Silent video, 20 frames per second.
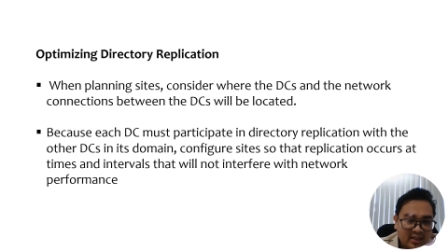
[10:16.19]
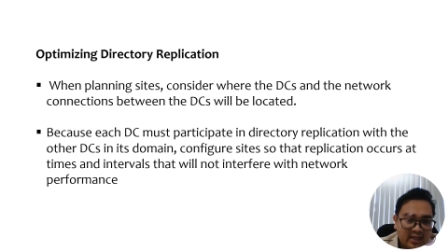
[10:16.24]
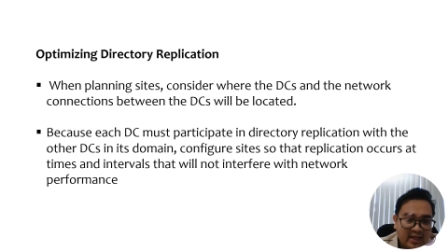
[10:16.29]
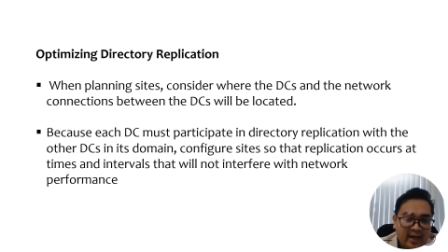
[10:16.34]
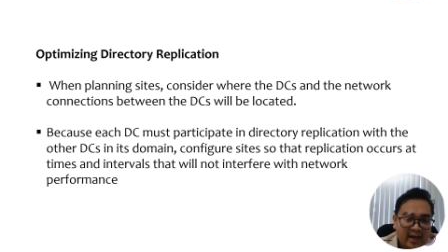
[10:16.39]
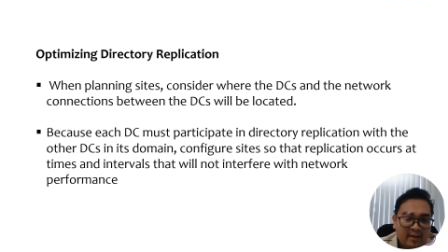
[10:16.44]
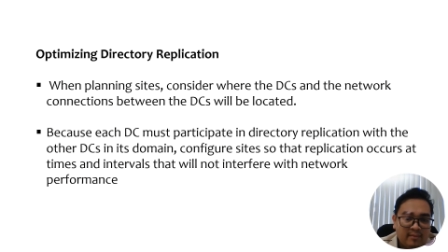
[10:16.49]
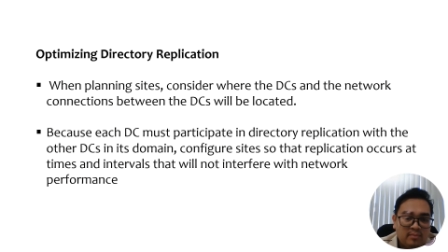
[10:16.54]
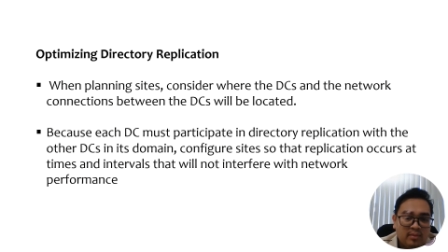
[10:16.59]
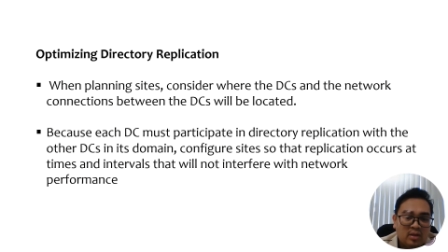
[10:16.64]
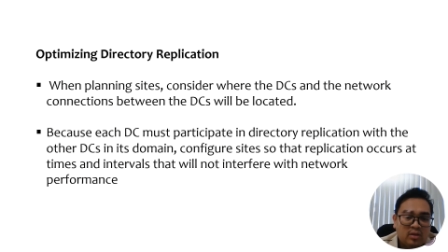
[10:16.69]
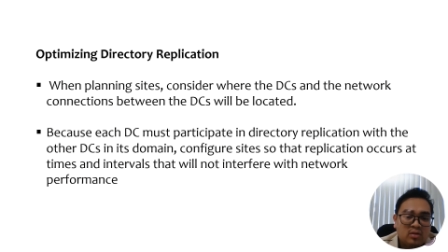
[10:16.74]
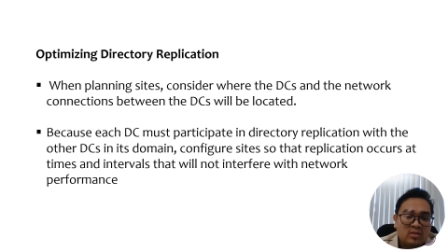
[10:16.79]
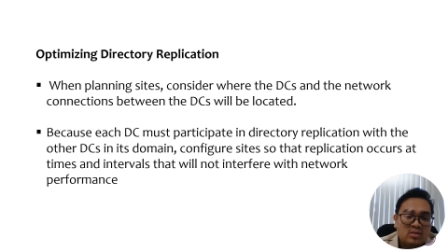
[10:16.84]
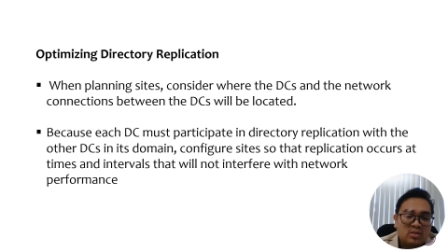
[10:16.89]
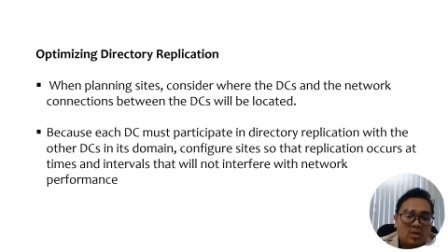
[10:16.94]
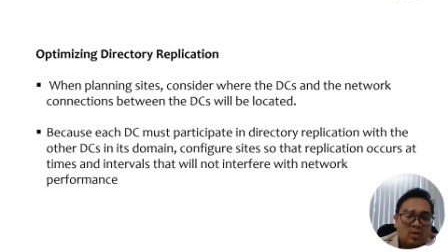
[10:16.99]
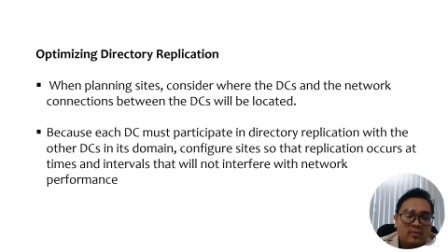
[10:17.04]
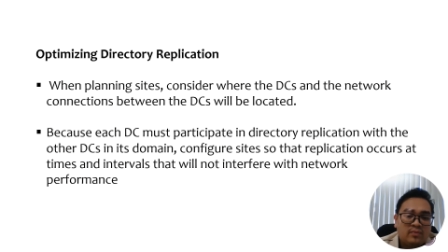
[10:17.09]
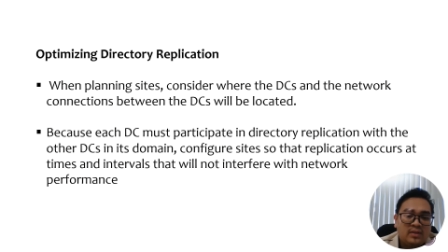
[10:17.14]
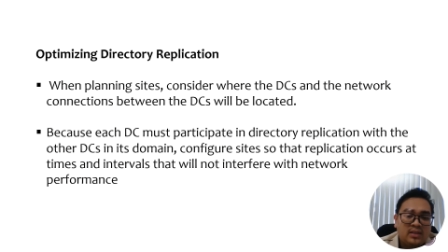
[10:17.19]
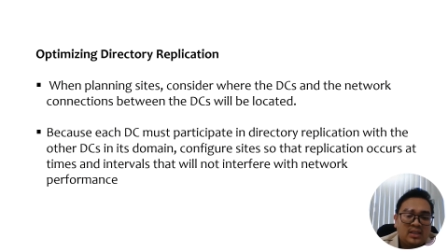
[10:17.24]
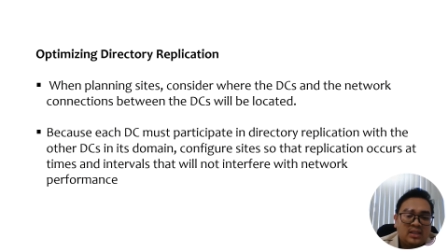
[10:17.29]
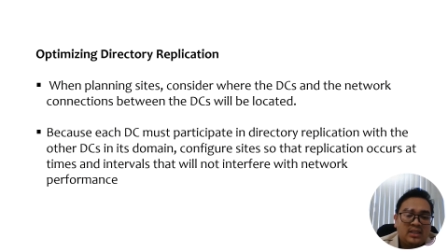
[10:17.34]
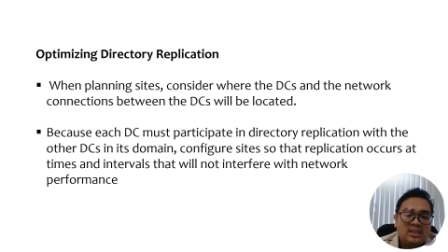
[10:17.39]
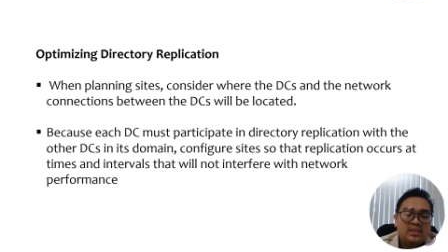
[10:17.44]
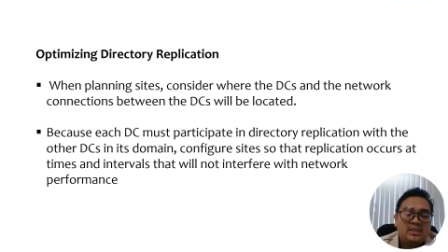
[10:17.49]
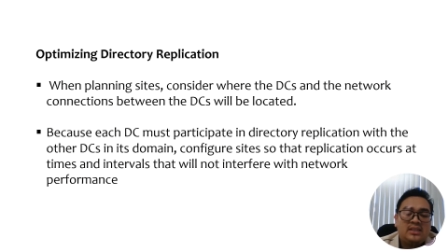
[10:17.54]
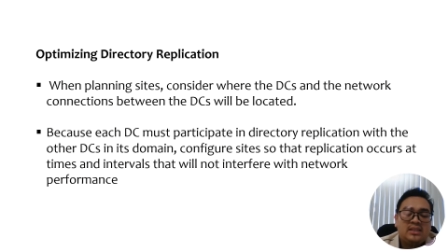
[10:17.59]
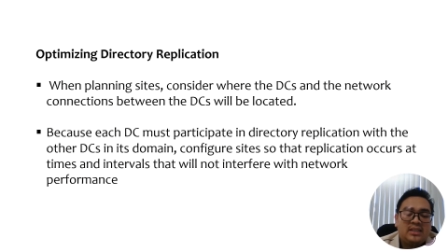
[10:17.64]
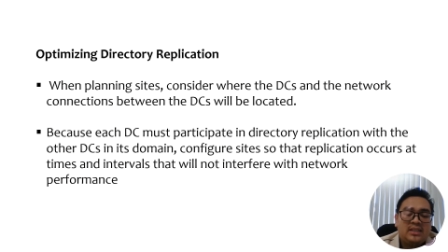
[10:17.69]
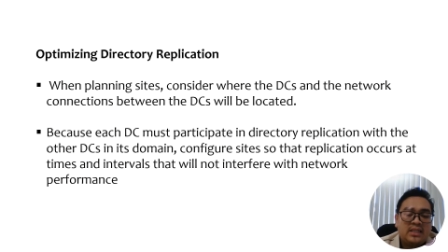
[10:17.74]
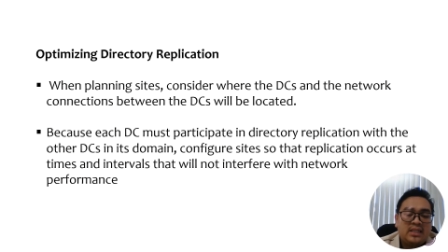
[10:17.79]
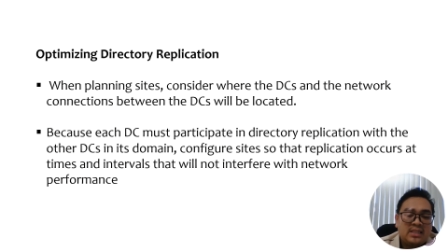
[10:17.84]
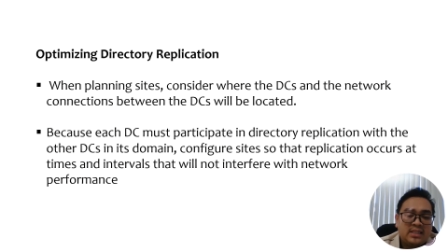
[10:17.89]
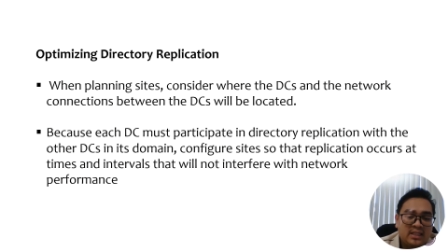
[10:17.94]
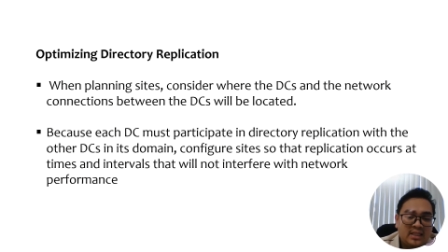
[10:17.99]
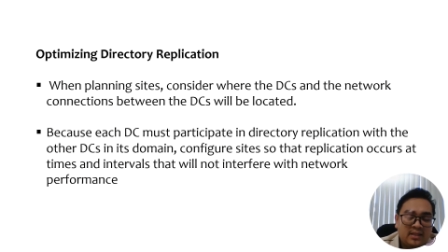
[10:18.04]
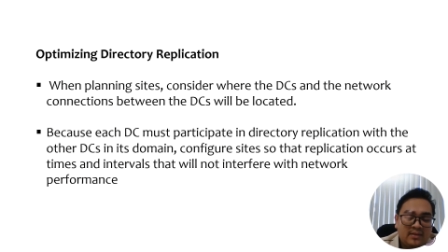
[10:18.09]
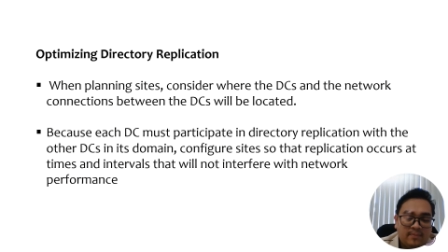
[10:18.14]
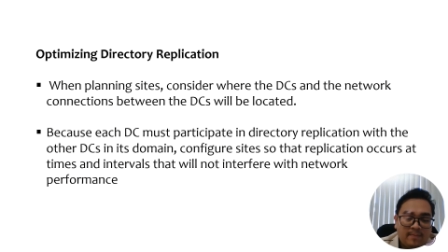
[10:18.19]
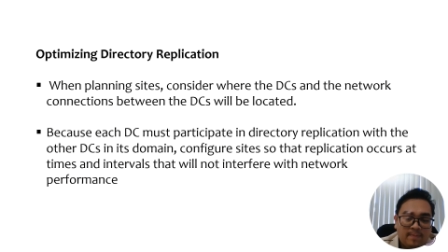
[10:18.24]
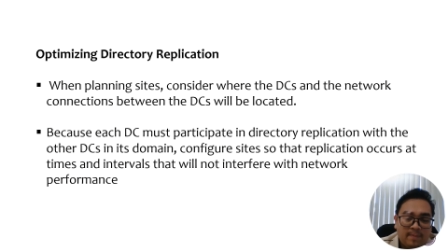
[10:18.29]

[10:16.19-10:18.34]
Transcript: and because of each DC,